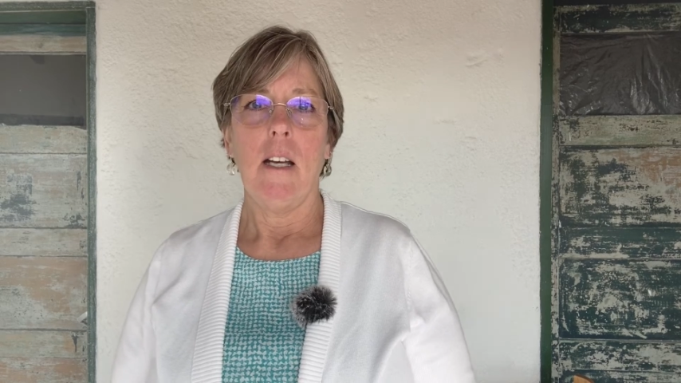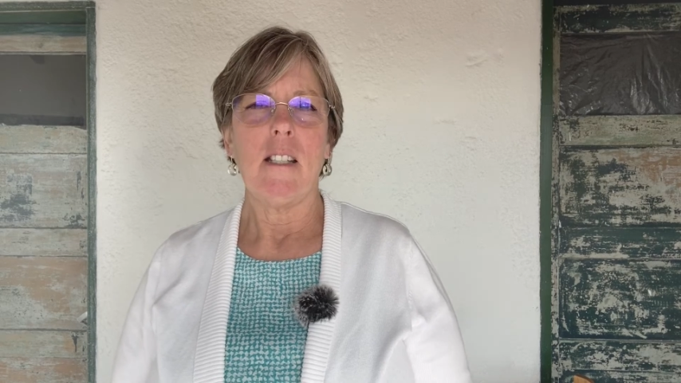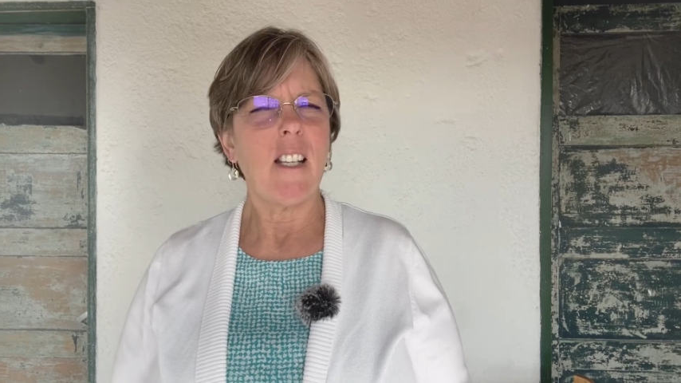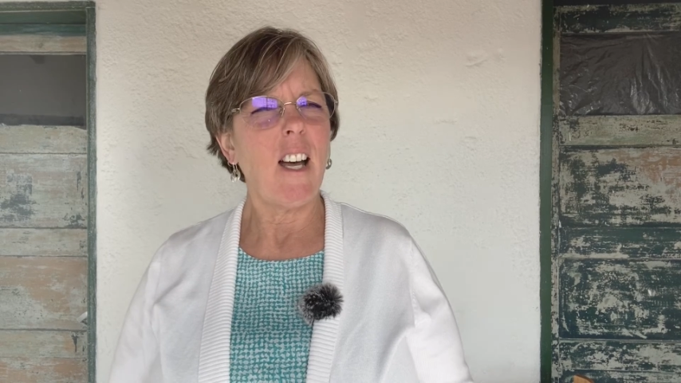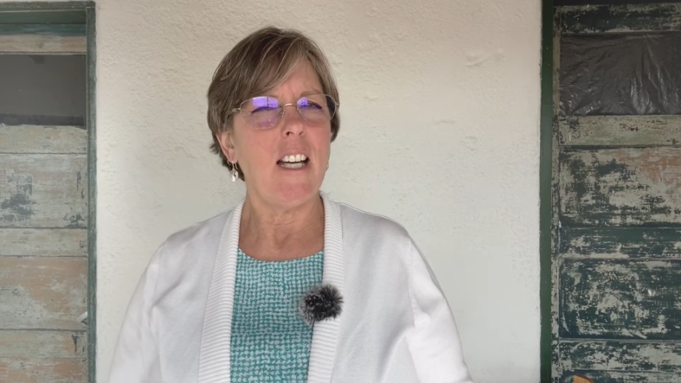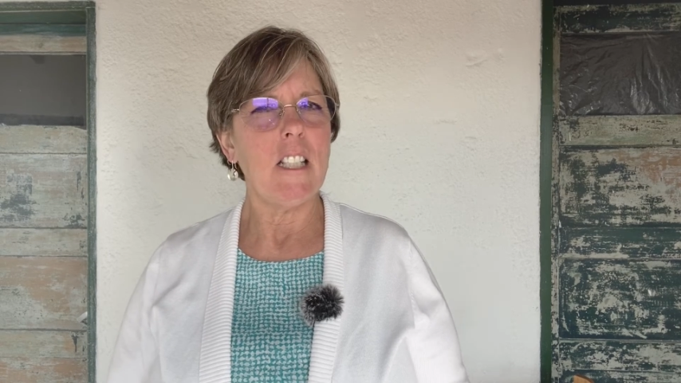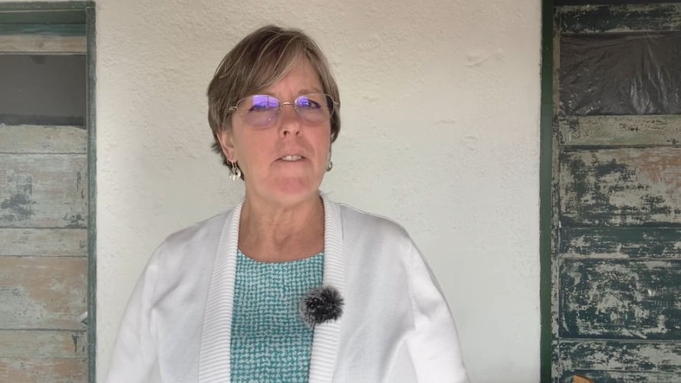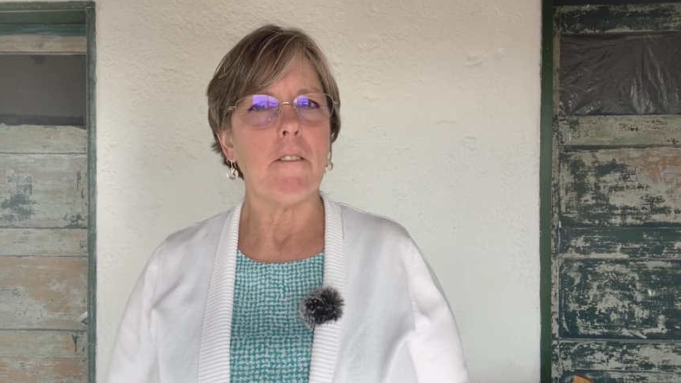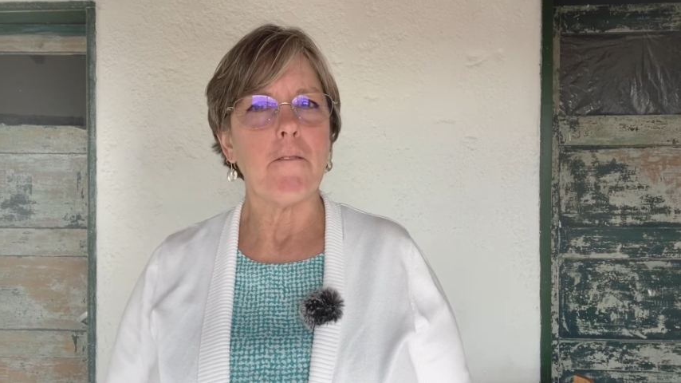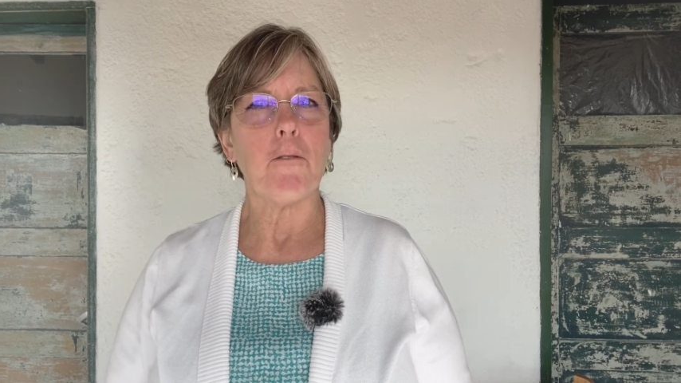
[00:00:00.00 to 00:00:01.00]
It's a kind
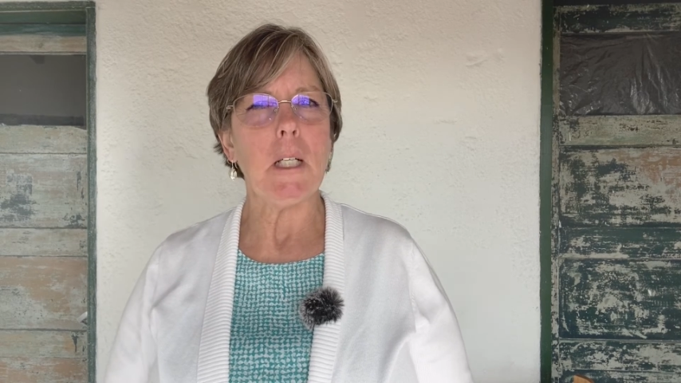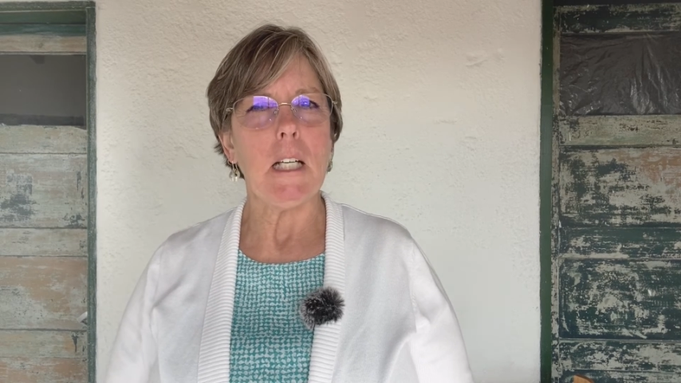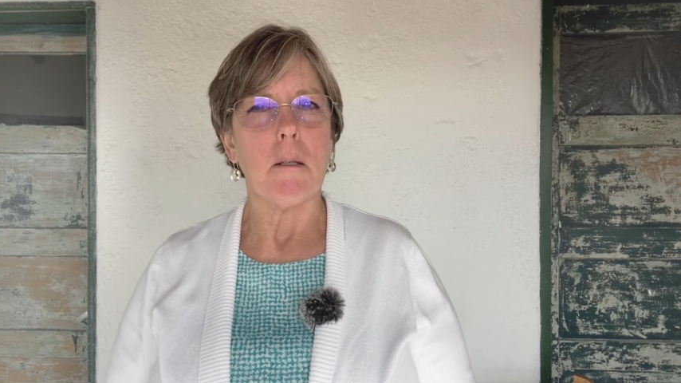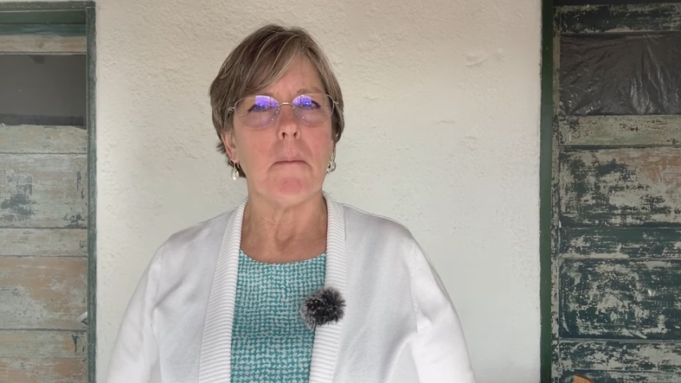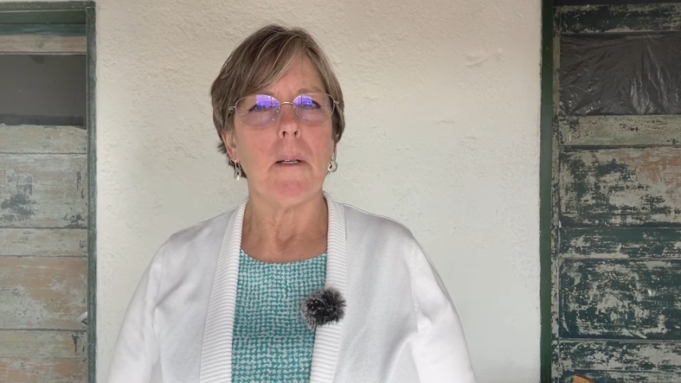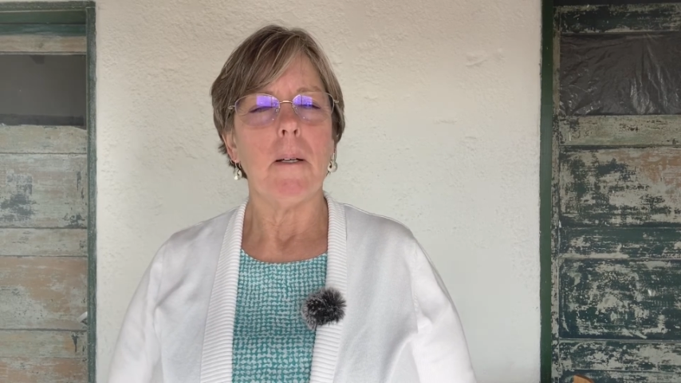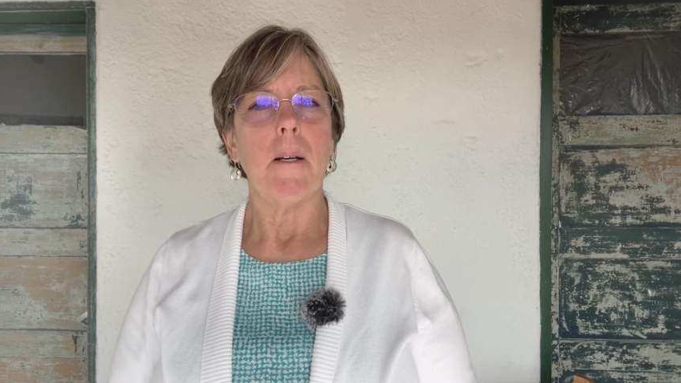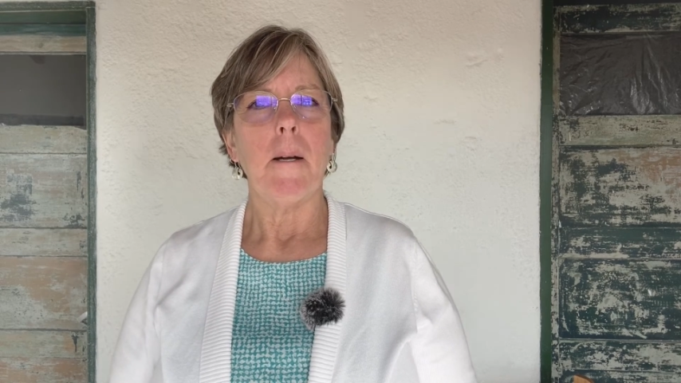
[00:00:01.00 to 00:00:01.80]
of a freedom.